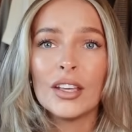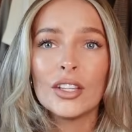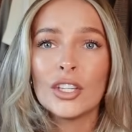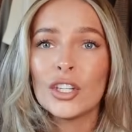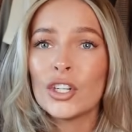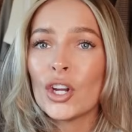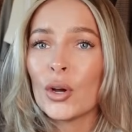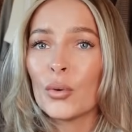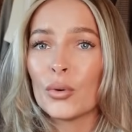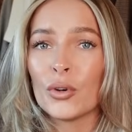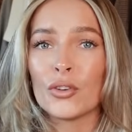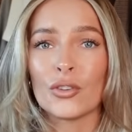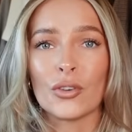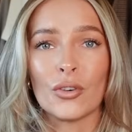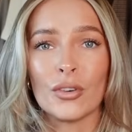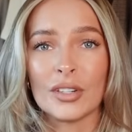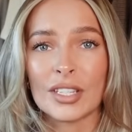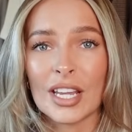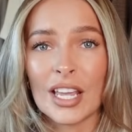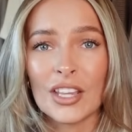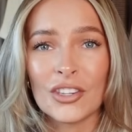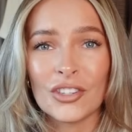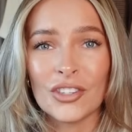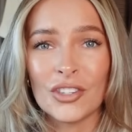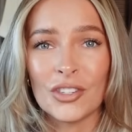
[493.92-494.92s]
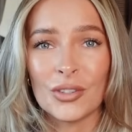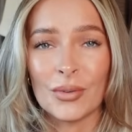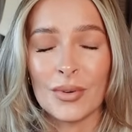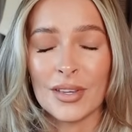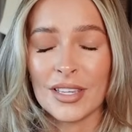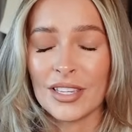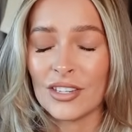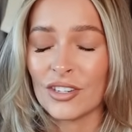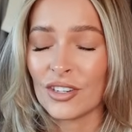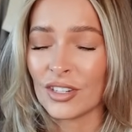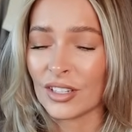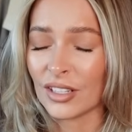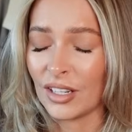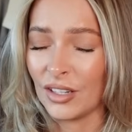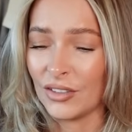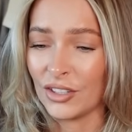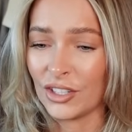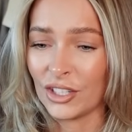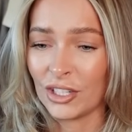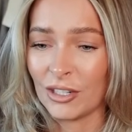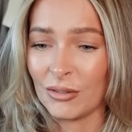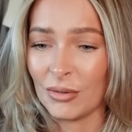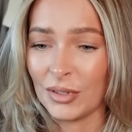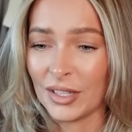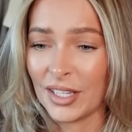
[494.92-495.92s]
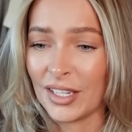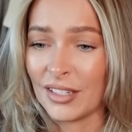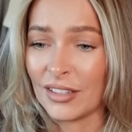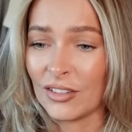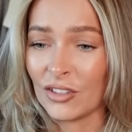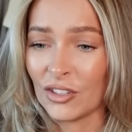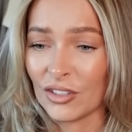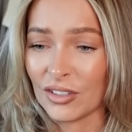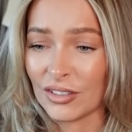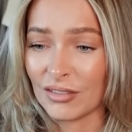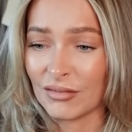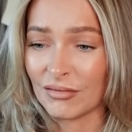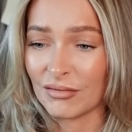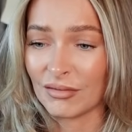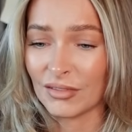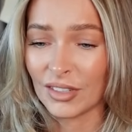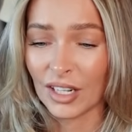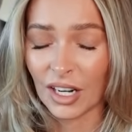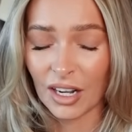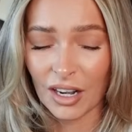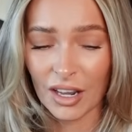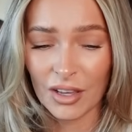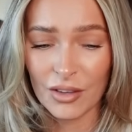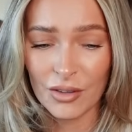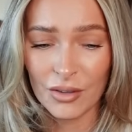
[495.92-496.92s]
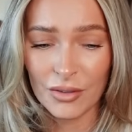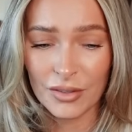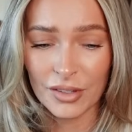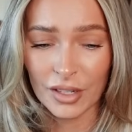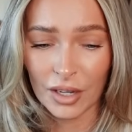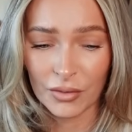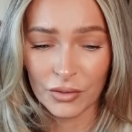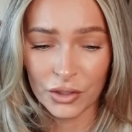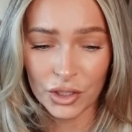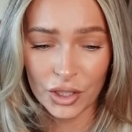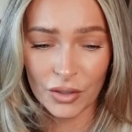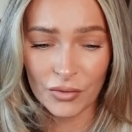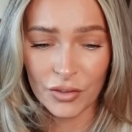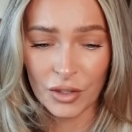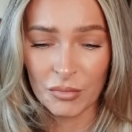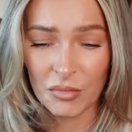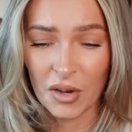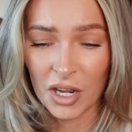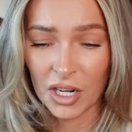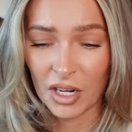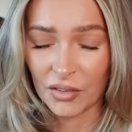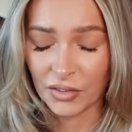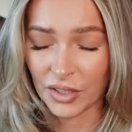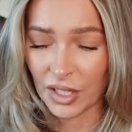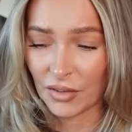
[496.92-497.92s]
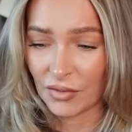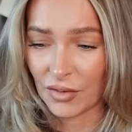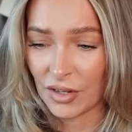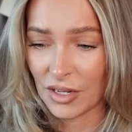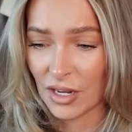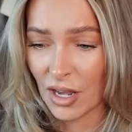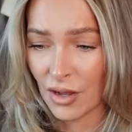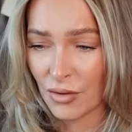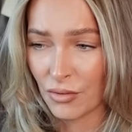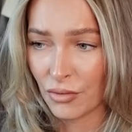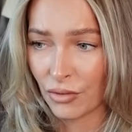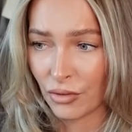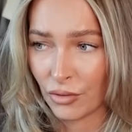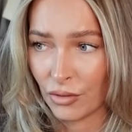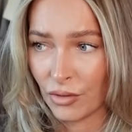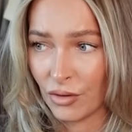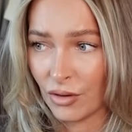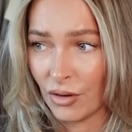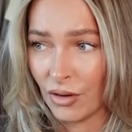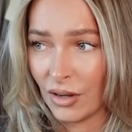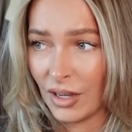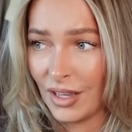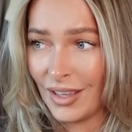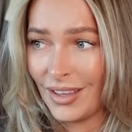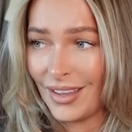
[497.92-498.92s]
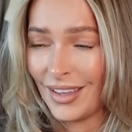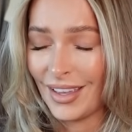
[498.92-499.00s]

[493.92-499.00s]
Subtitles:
want to draw attention to it. You're just like, do you know what? These are just clothes. I've shoved them on. I've given no thought.